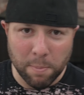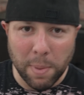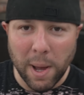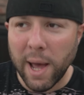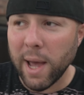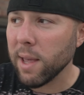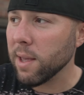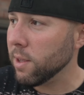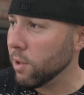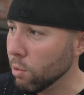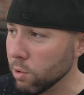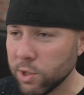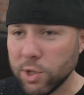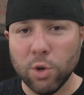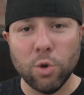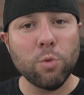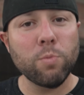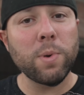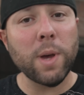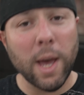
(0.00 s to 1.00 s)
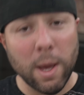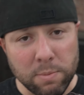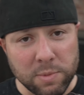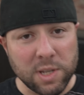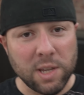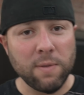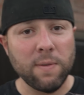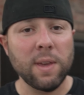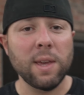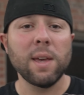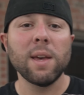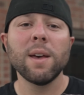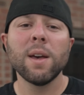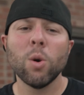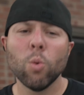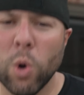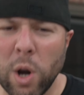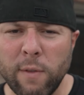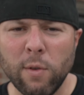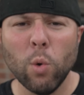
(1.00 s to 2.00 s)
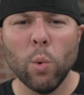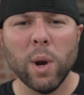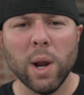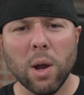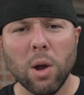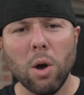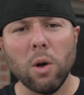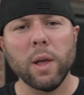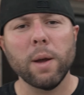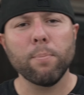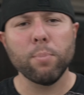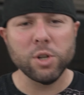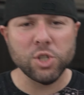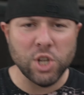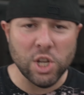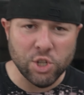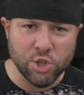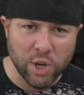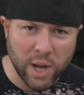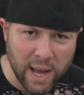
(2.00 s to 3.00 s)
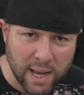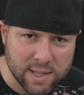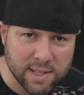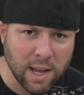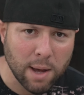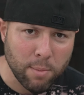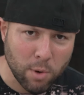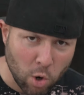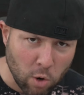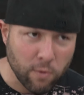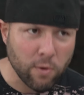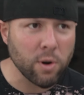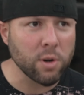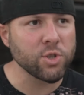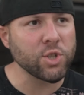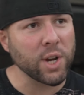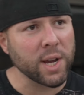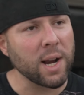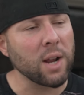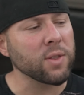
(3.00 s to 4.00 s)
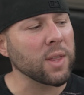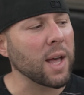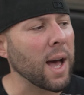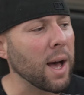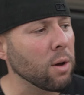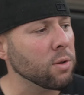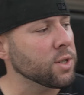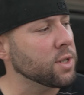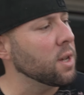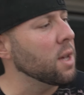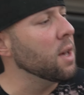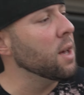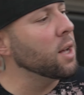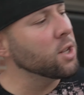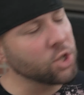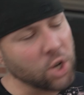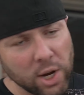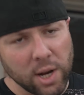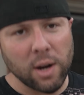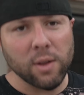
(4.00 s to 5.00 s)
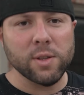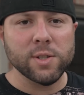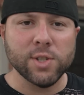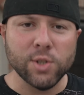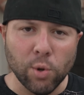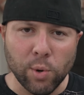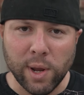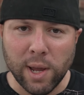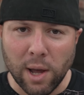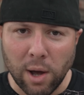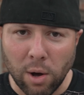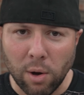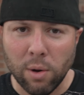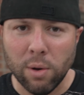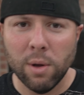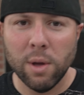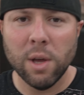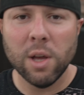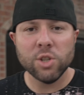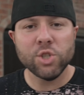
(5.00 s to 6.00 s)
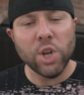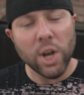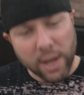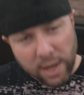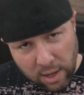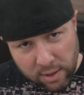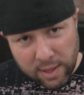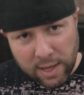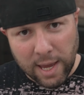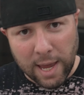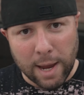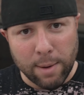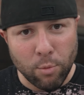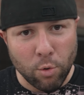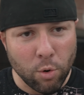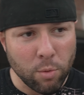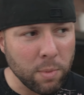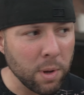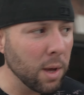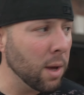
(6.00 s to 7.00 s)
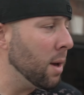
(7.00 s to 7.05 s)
by, YouTube, MTV, whatever you want to call it. Appreciate you guys coming over, checking out the house, checking out the studio, checking out the game room.